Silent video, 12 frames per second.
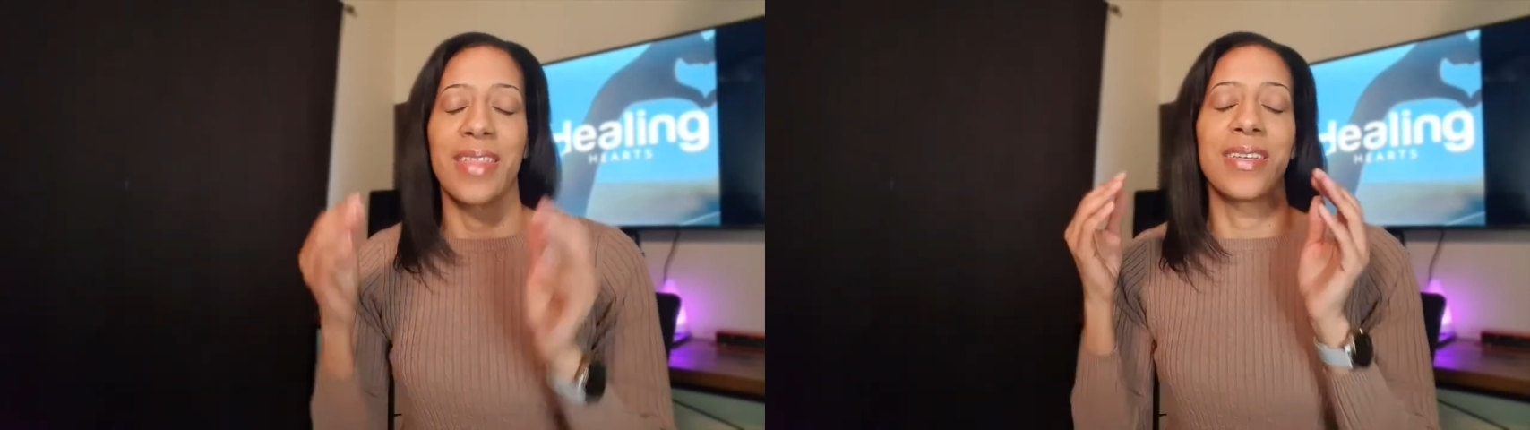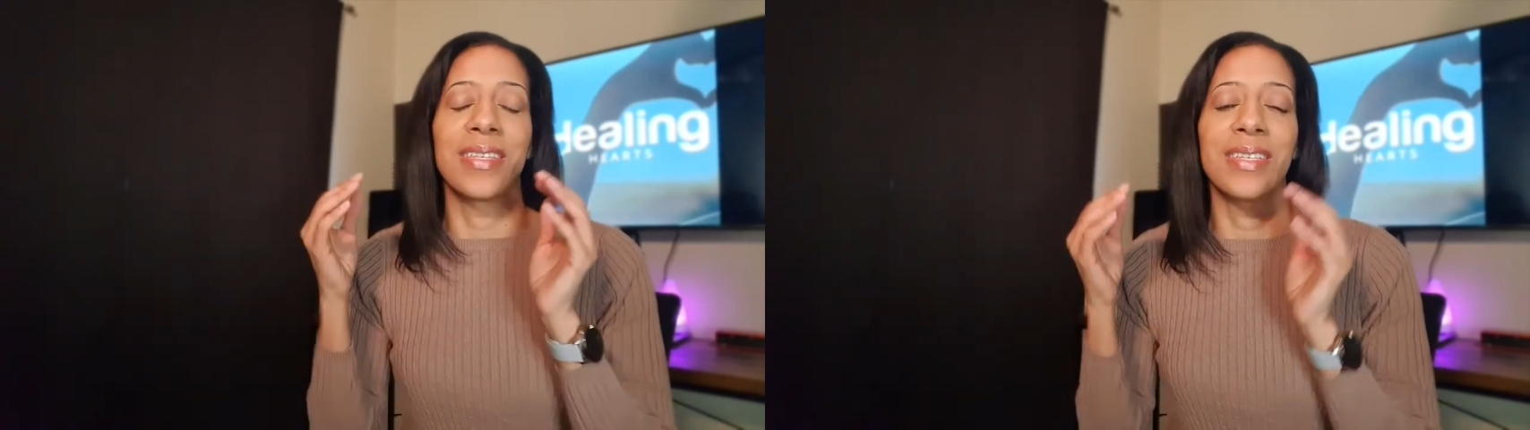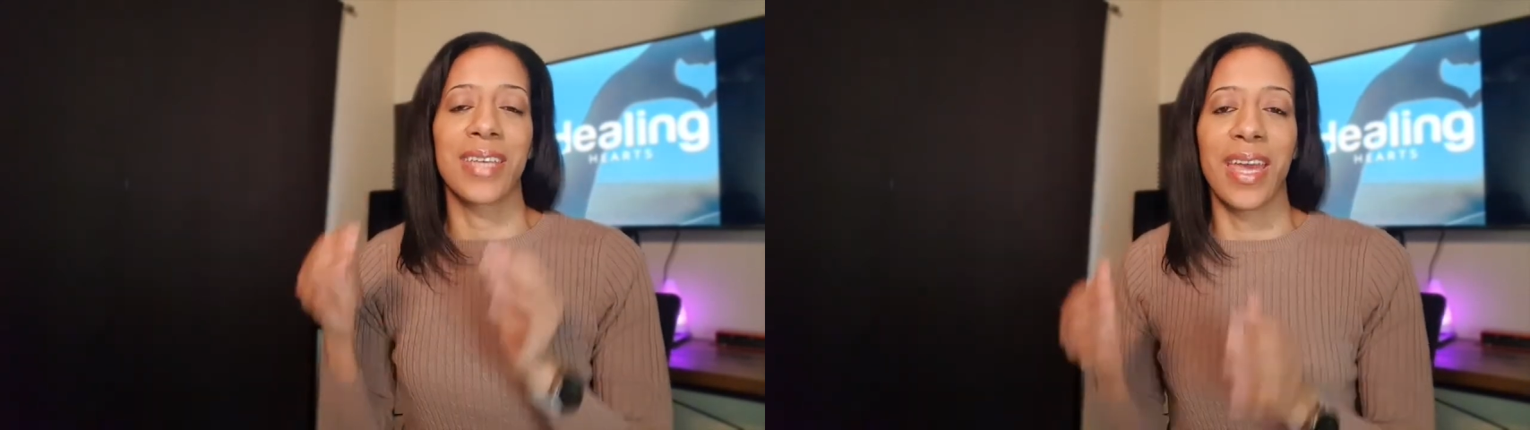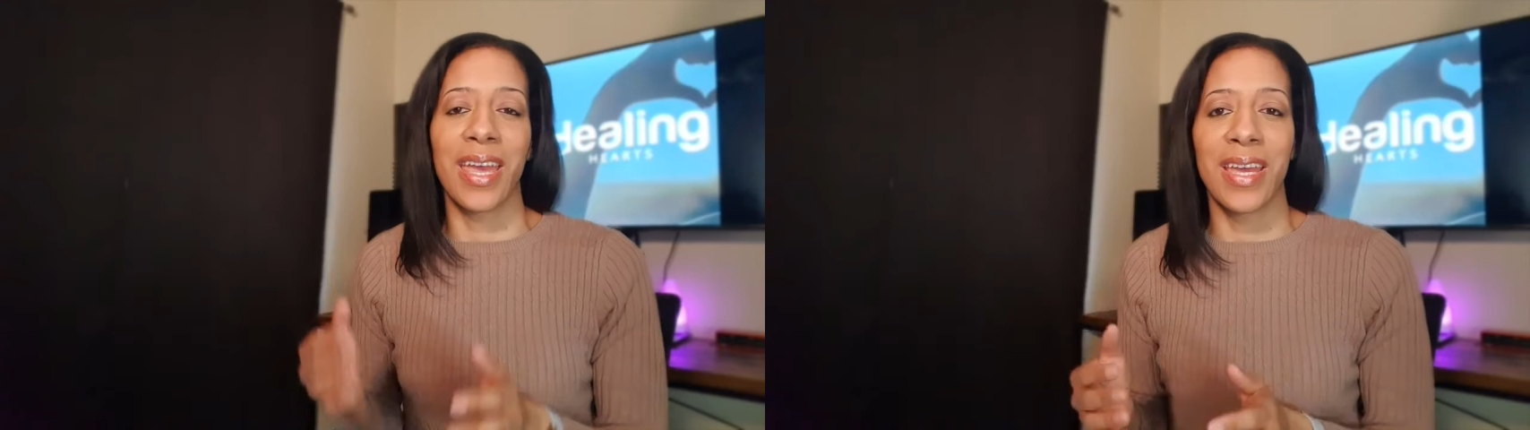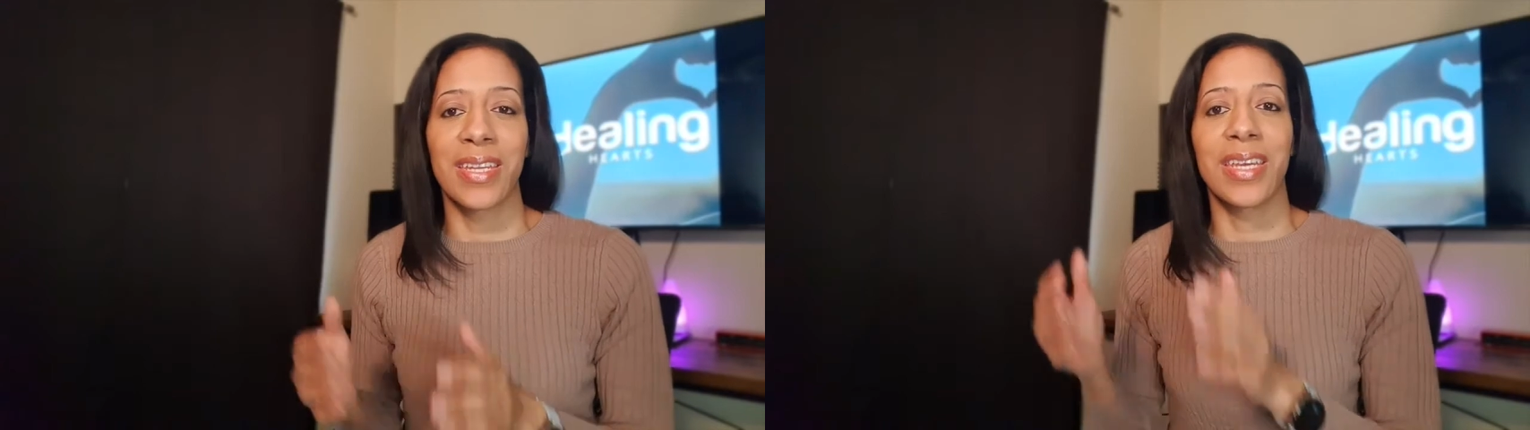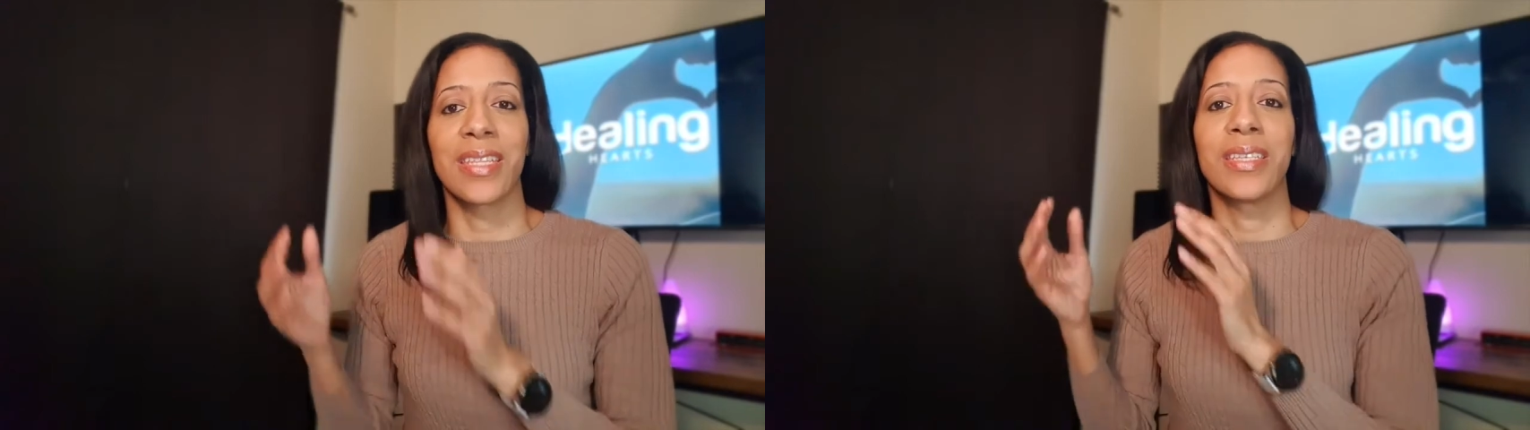and the
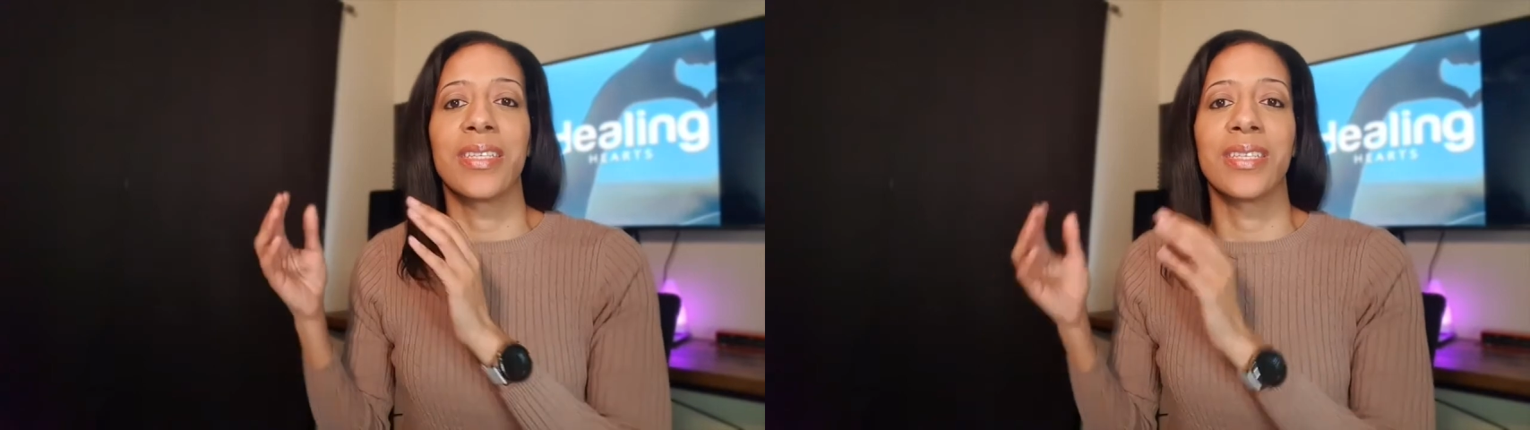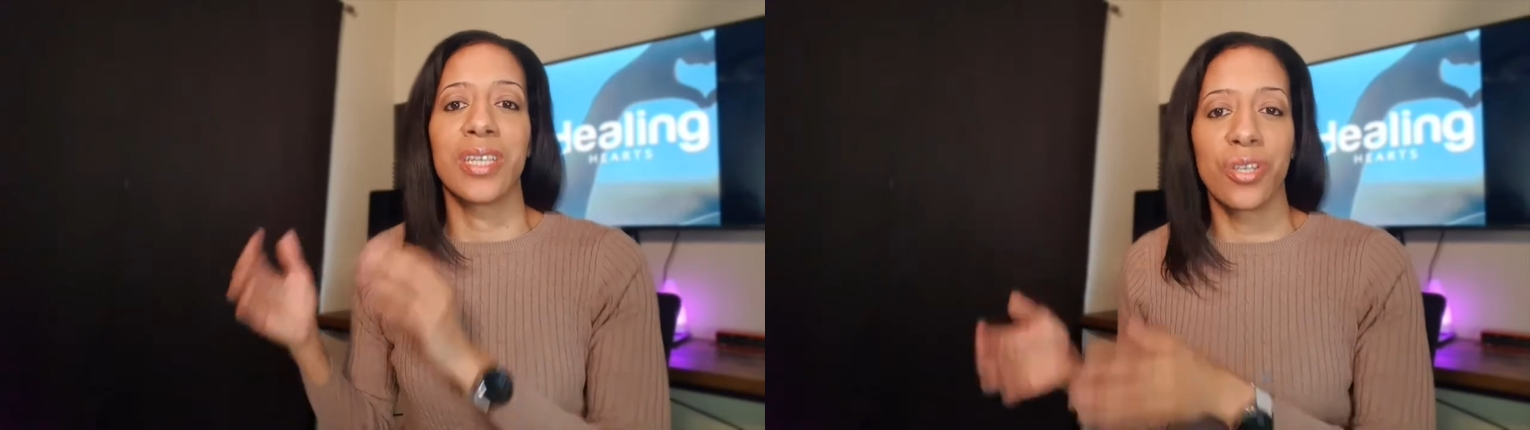sand in the